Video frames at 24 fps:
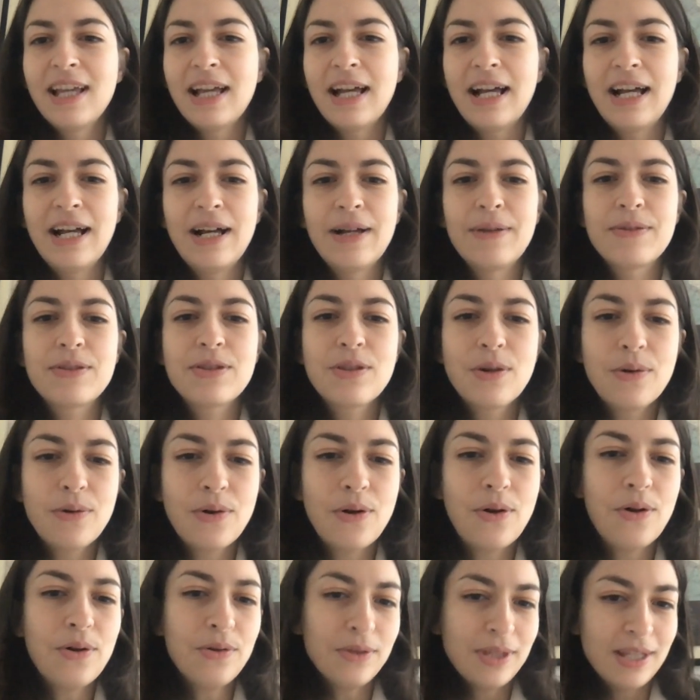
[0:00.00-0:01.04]
Uh, so
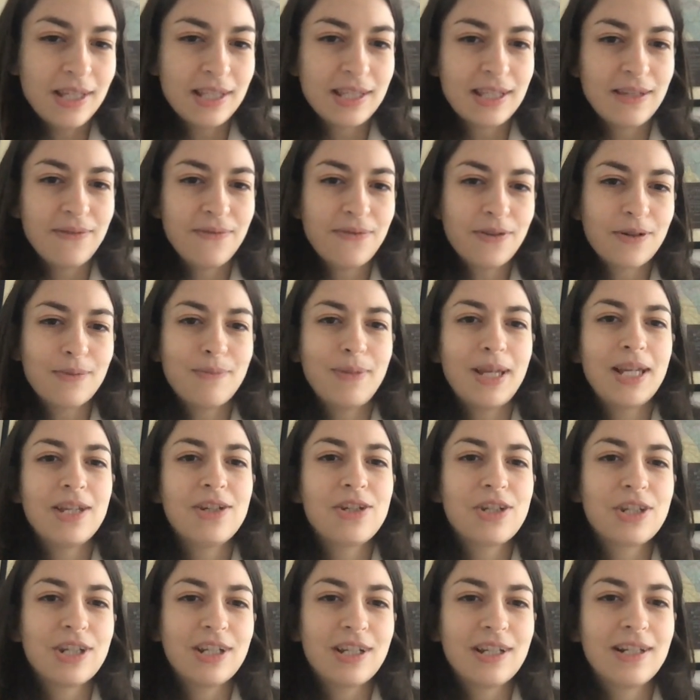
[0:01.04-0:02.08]
all this
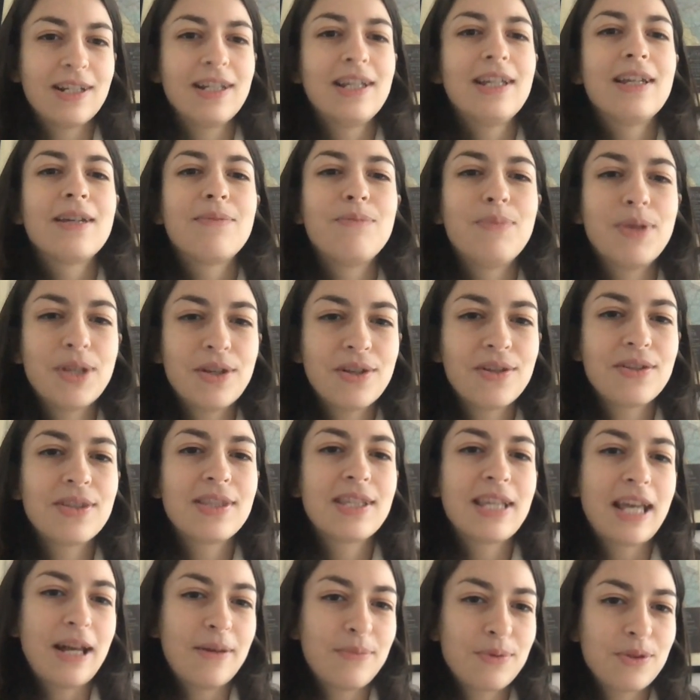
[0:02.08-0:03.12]
information builds
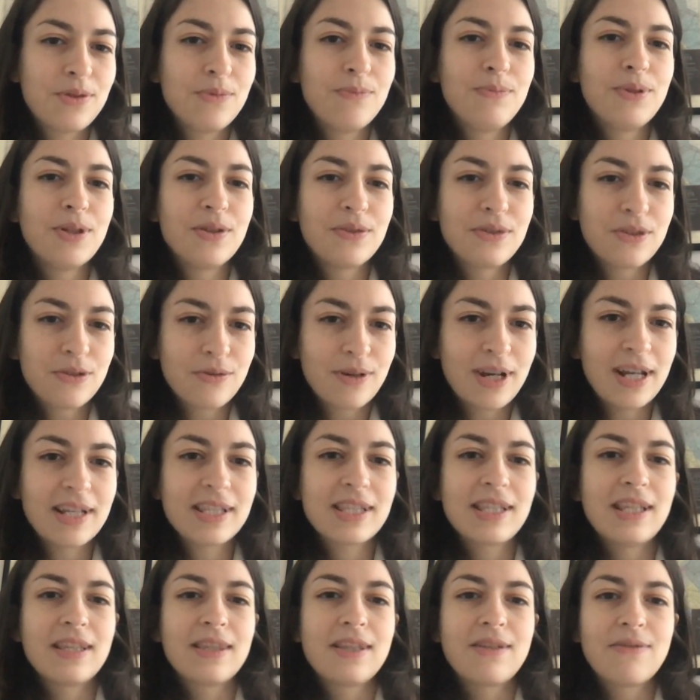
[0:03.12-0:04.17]
helps you build trust
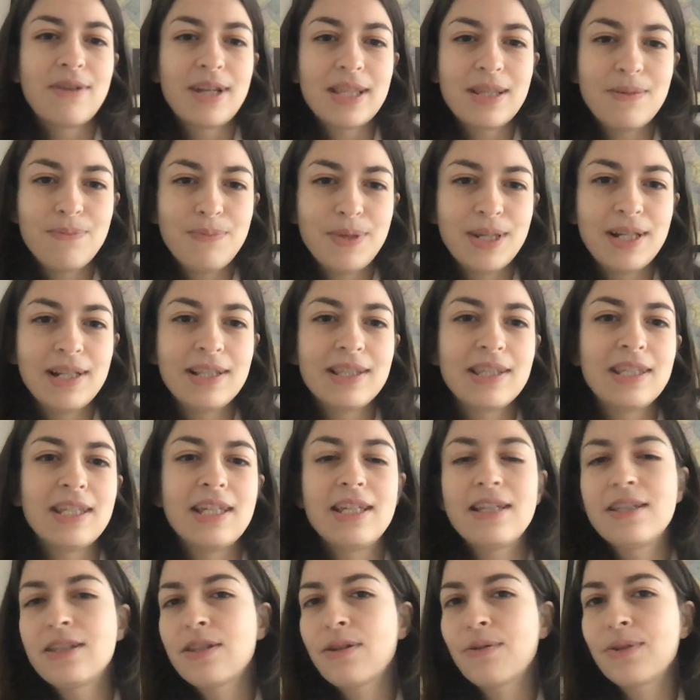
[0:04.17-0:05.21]
and
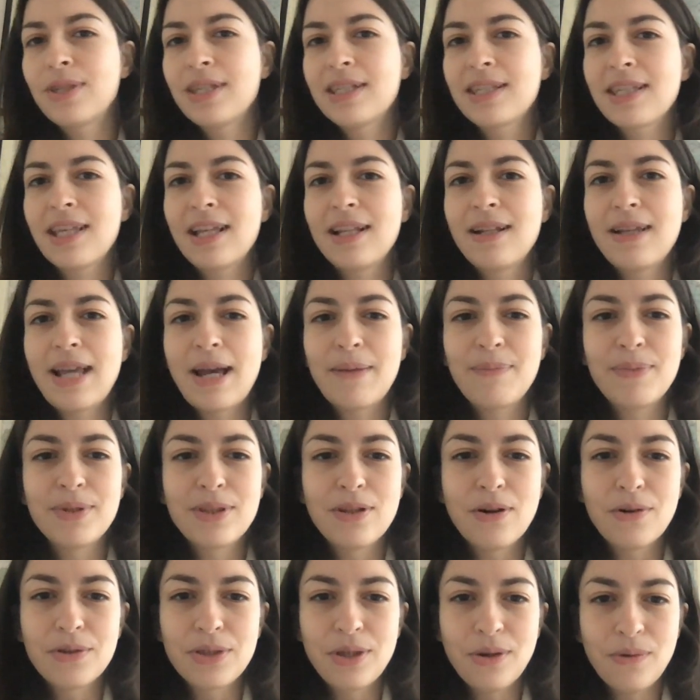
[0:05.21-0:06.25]
credibility so this can happen
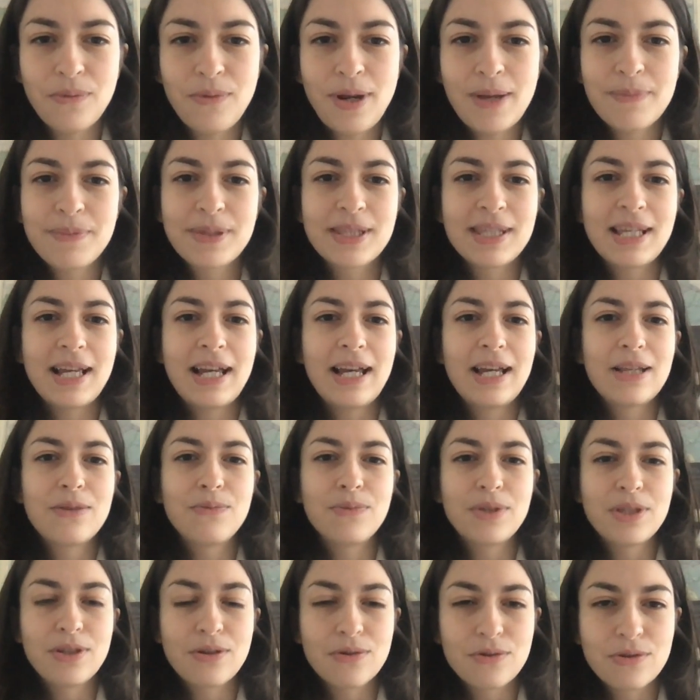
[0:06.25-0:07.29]
on your website
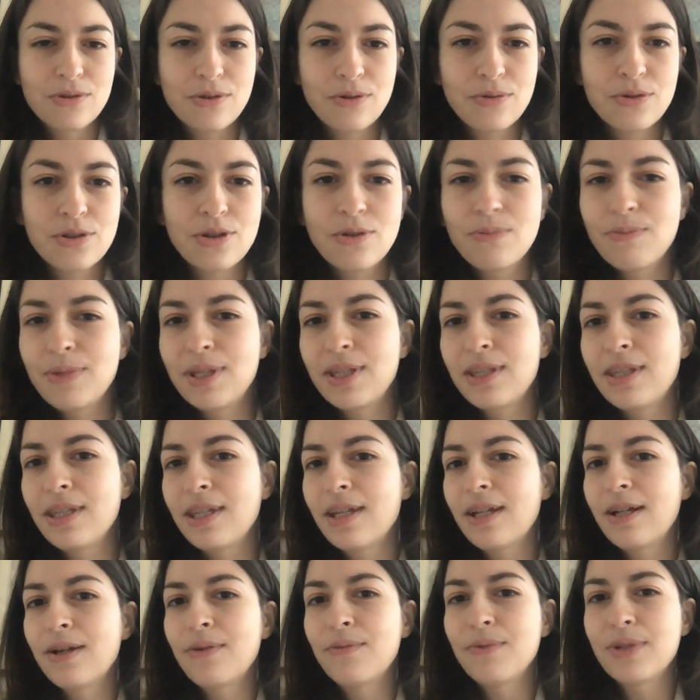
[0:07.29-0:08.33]
with your social
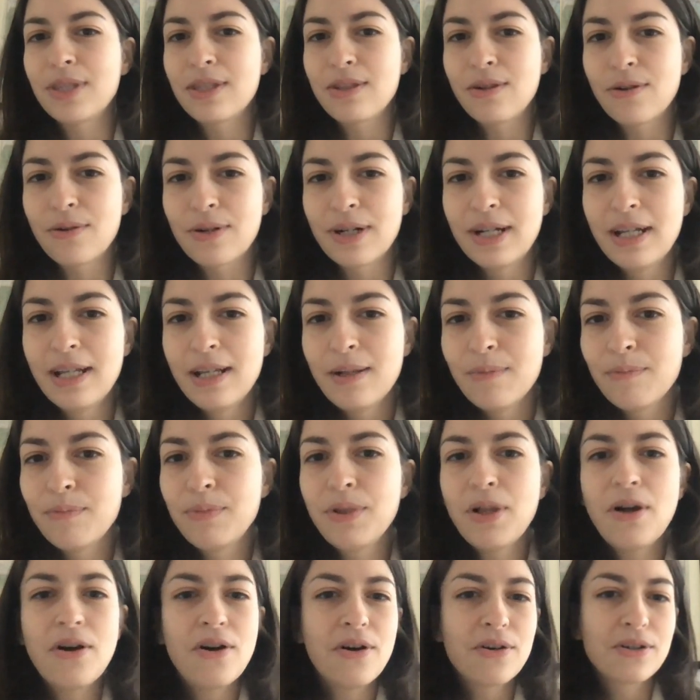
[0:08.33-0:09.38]
media with your
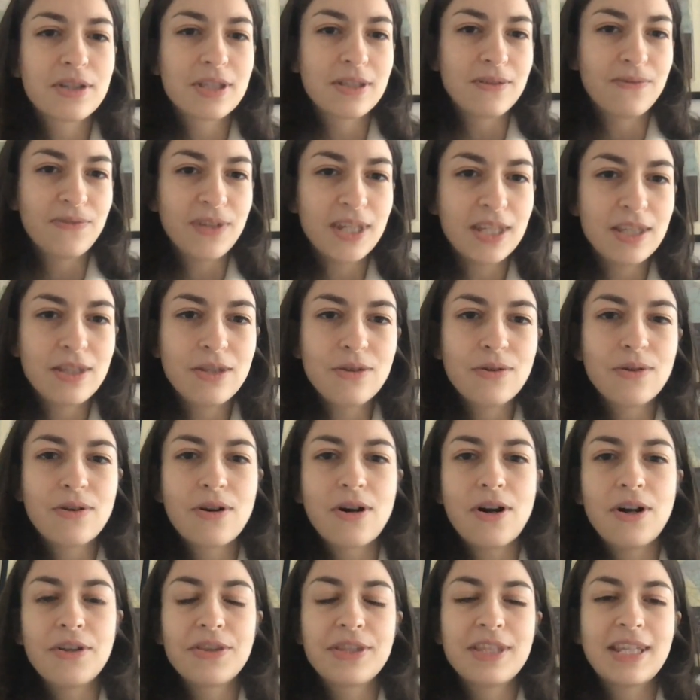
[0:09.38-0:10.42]
blogs video
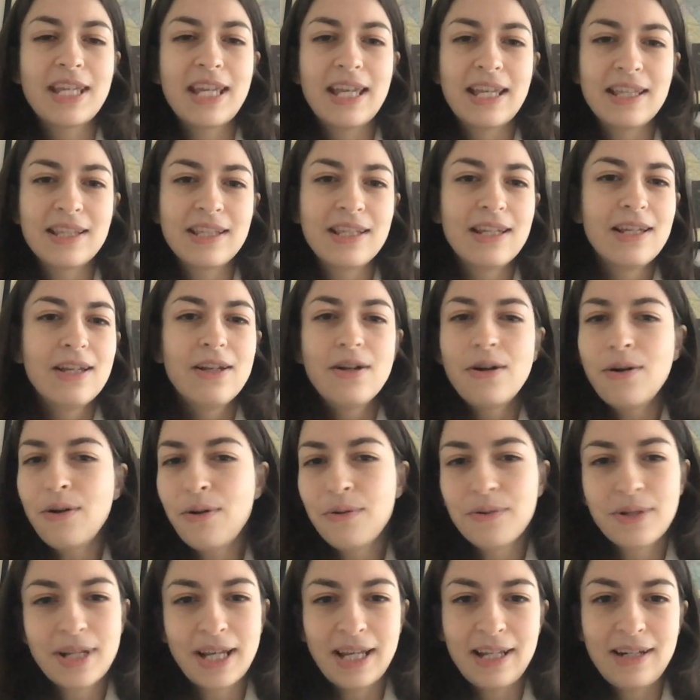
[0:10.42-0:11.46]
content
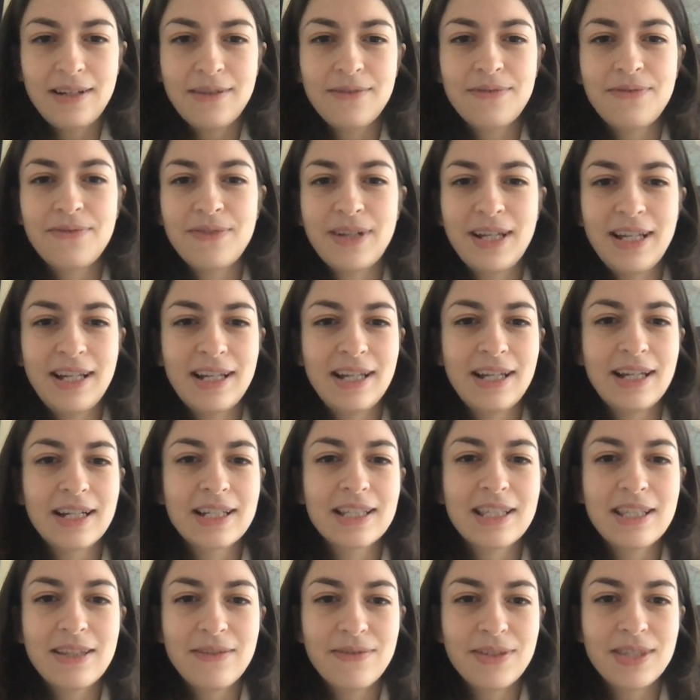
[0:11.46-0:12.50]
all kind of uh,
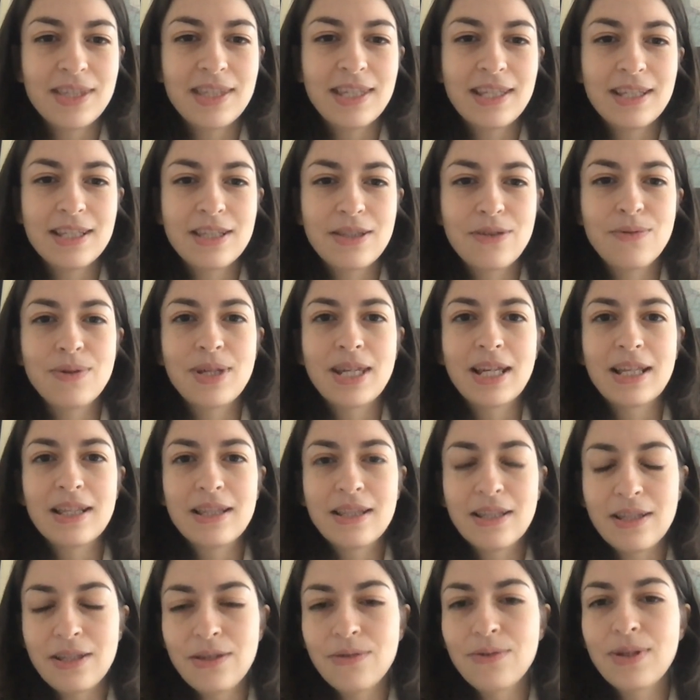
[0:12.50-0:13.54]
activities you
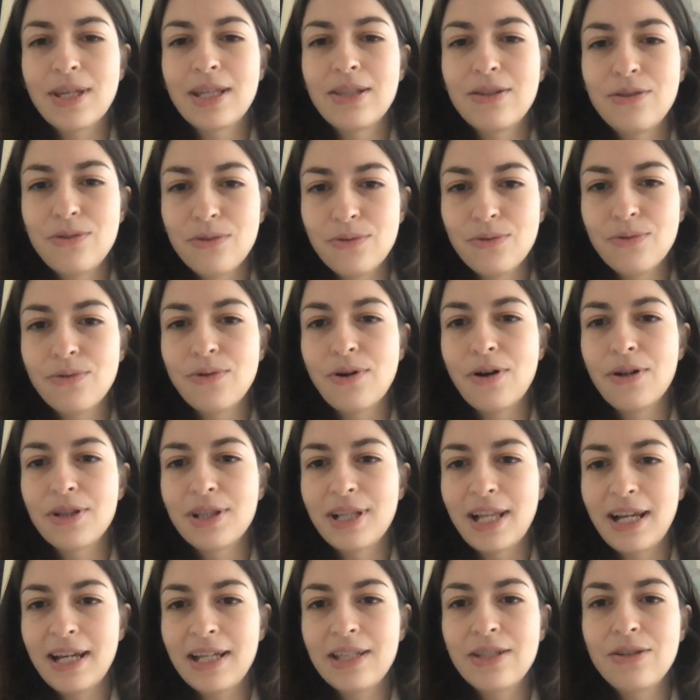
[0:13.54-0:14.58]
can you can do
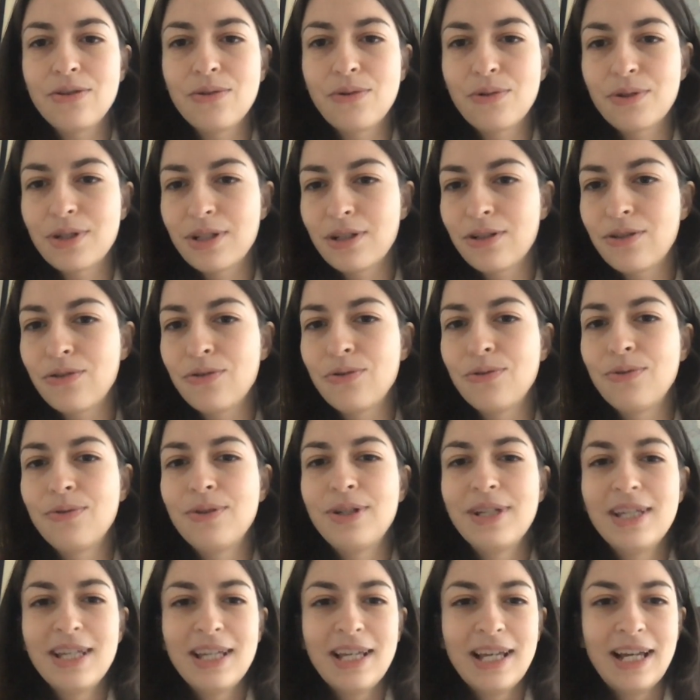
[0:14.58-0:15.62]
online in order to
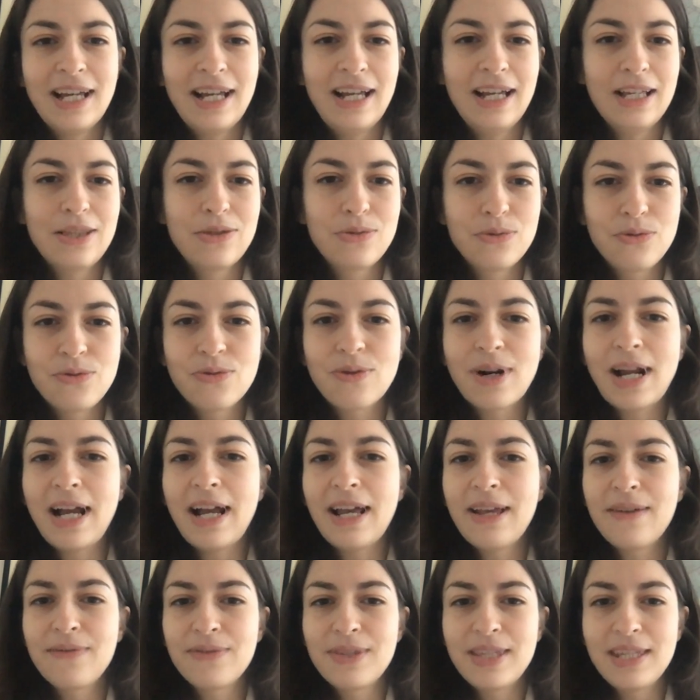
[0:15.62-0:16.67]
uh, to
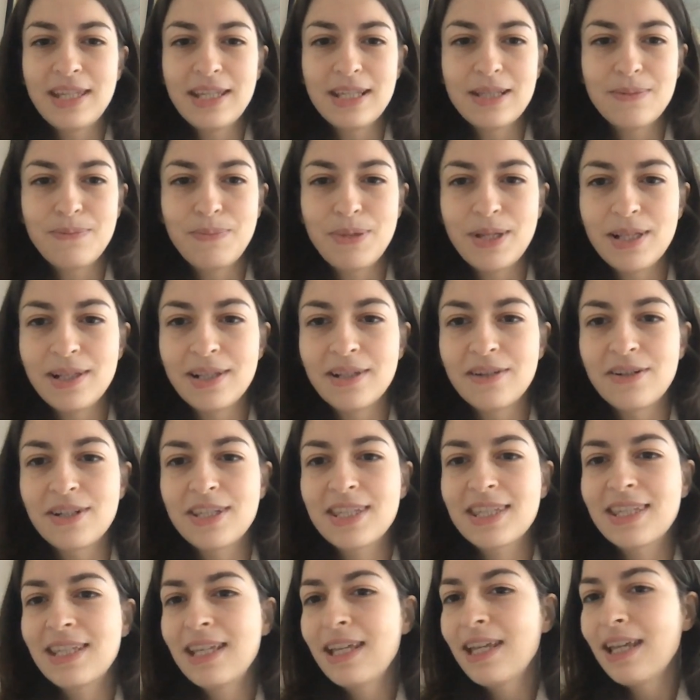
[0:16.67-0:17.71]
drive these
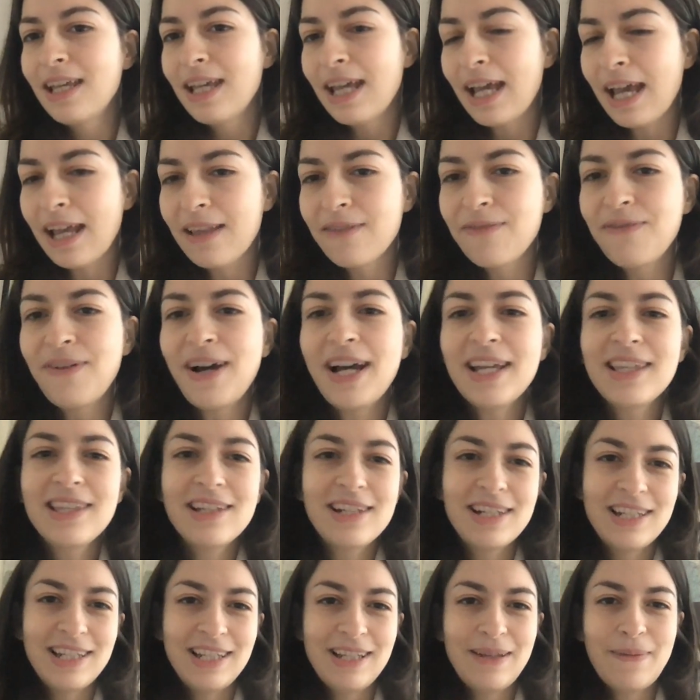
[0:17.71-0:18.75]
pillars and
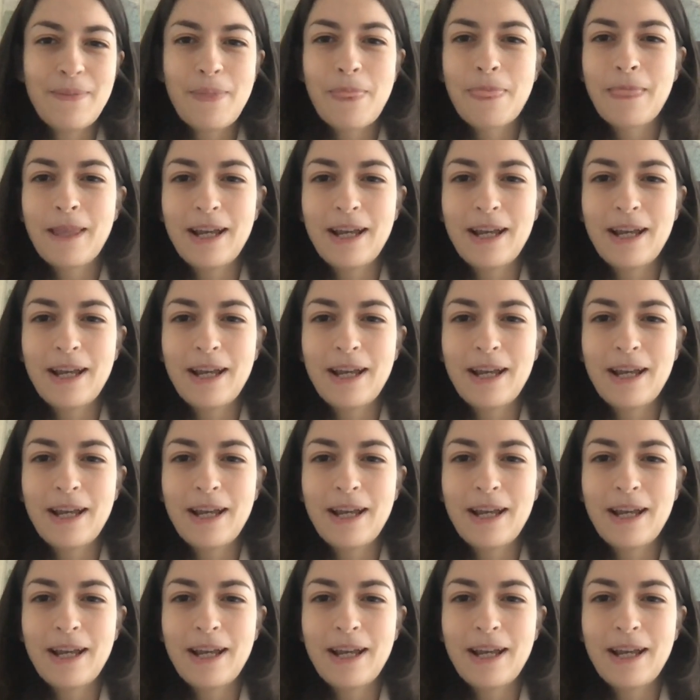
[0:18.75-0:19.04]
finally,